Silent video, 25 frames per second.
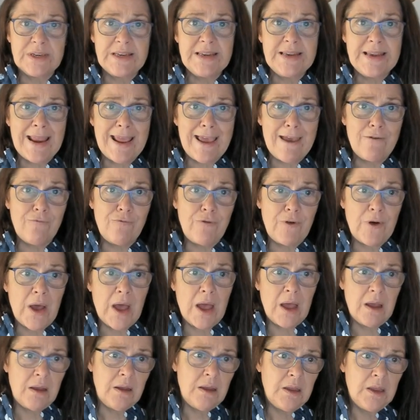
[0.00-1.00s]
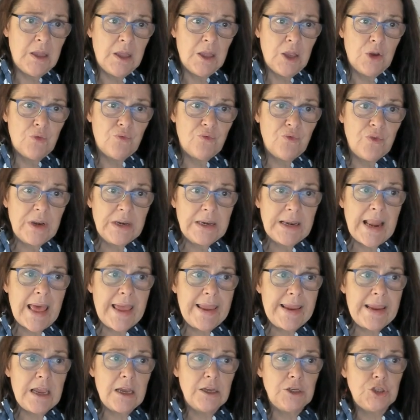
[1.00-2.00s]
never
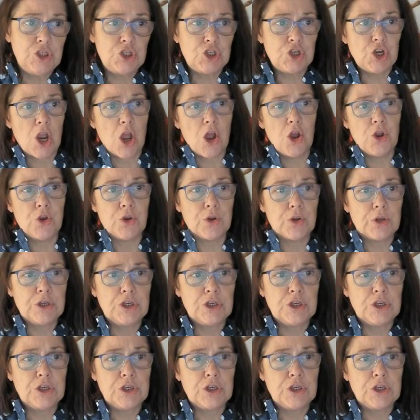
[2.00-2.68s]
relay a joke.